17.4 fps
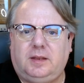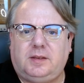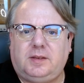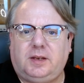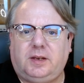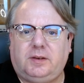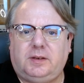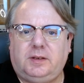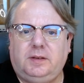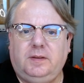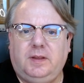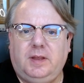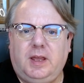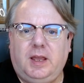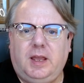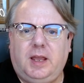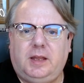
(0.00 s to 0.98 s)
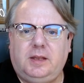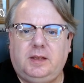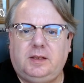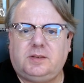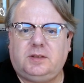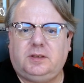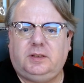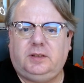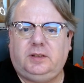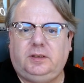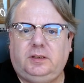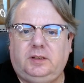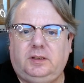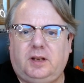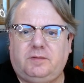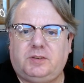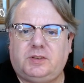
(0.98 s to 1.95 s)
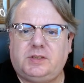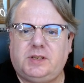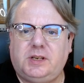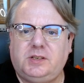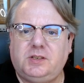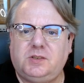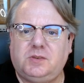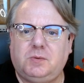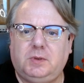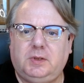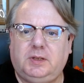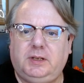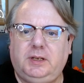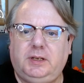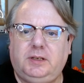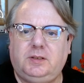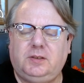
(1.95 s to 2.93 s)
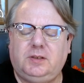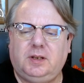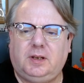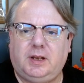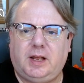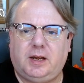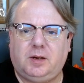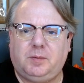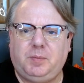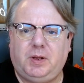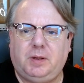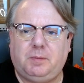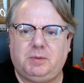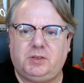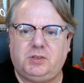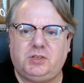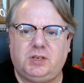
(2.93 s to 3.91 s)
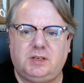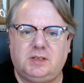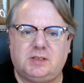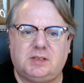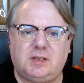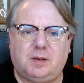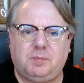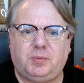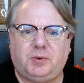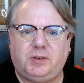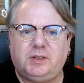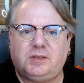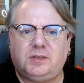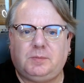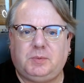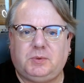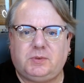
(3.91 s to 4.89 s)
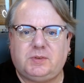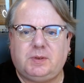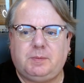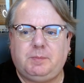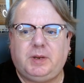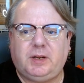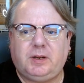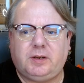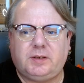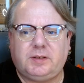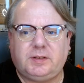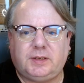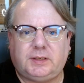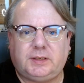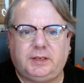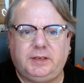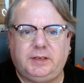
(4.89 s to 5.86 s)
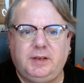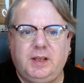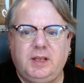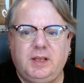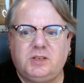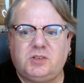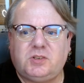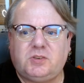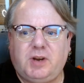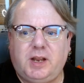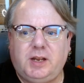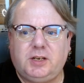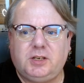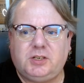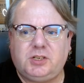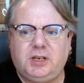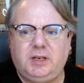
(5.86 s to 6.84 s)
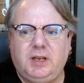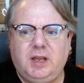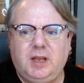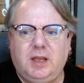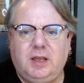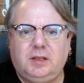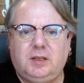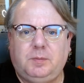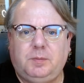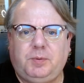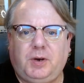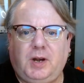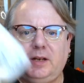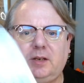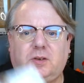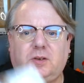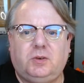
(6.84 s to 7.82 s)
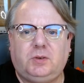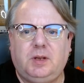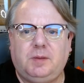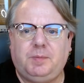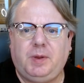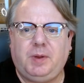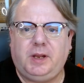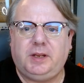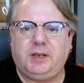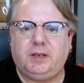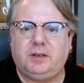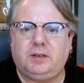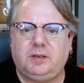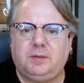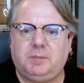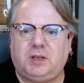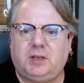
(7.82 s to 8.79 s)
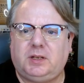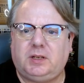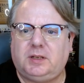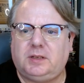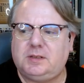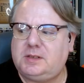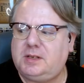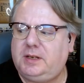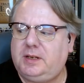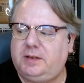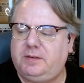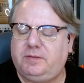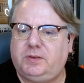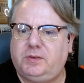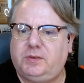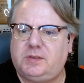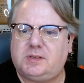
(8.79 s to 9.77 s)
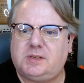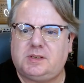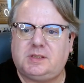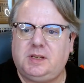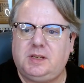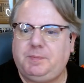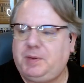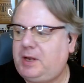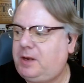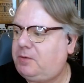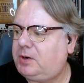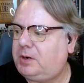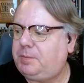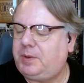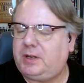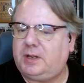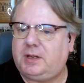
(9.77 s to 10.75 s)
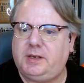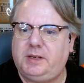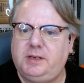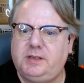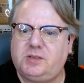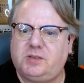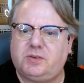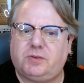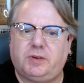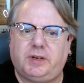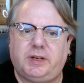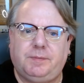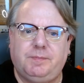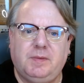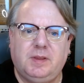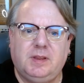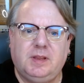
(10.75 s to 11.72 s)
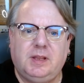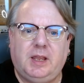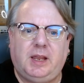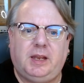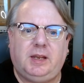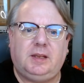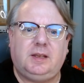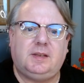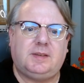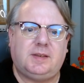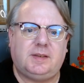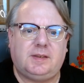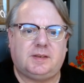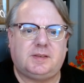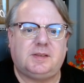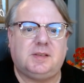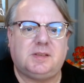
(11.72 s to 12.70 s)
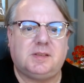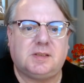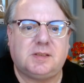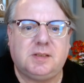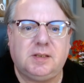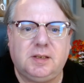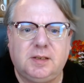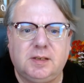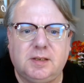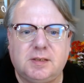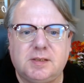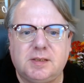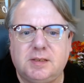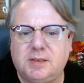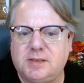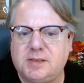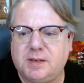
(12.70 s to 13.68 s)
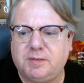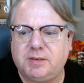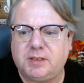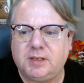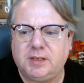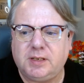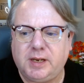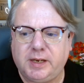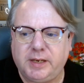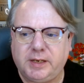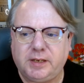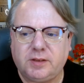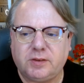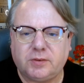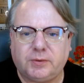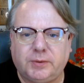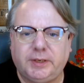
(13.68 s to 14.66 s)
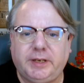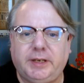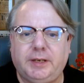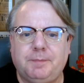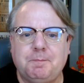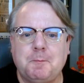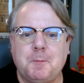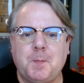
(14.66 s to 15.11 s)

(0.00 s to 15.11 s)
era, and these conversations would lead to the latter publishing Some Principles of Maritime Strategy, the practical companion to Mahan's The Influence of Sea Power Upon History, 1660 to 1783.